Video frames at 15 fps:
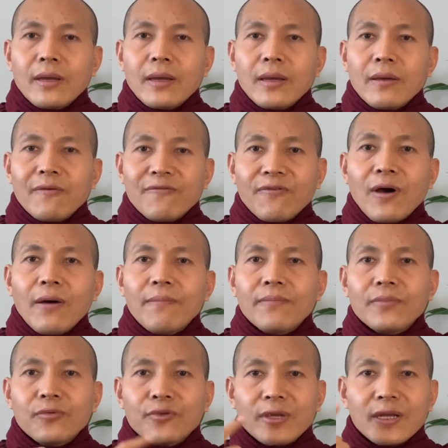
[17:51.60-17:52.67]
form,
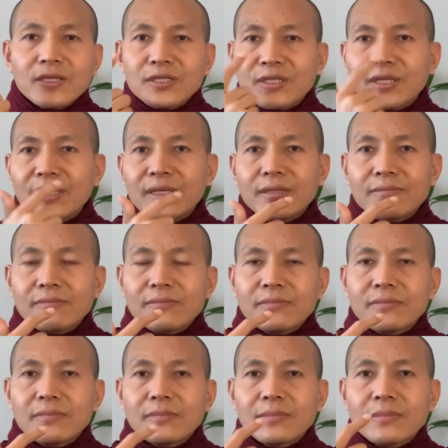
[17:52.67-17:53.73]
we can see,
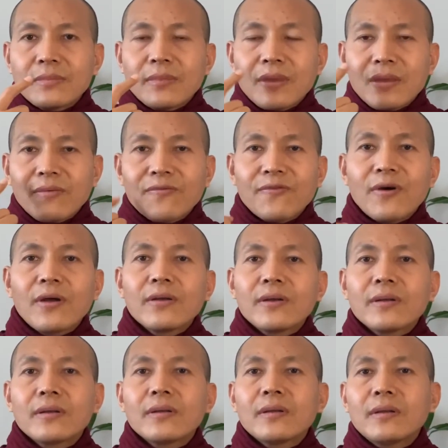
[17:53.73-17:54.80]
form,
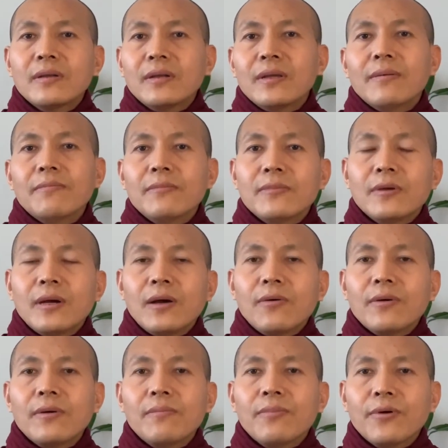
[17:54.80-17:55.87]
our
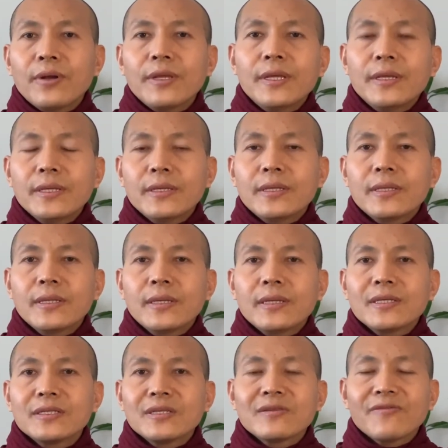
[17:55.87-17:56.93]
body, this
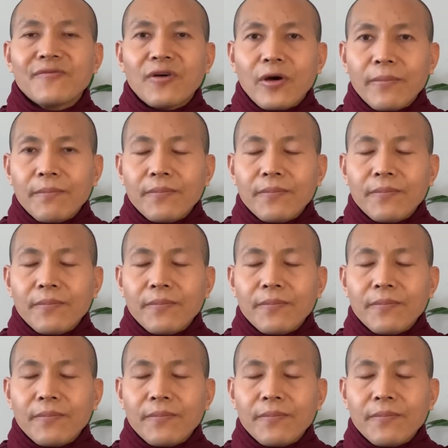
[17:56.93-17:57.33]
is form.